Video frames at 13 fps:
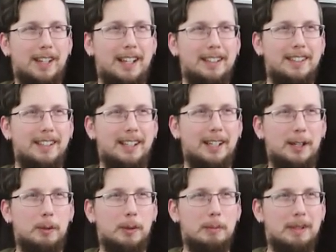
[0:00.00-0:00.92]
and the
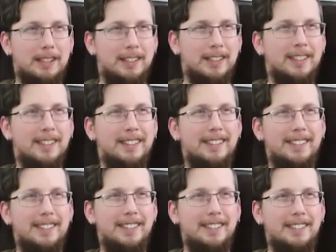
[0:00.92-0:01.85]
Aquaman,
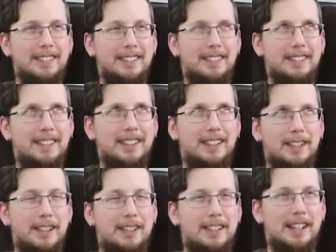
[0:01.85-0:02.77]
and,
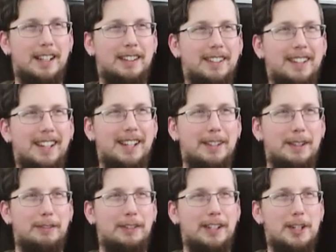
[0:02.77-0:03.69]
and,
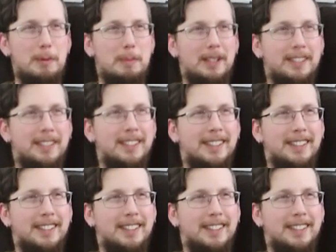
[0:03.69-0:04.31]
and the Fleshman.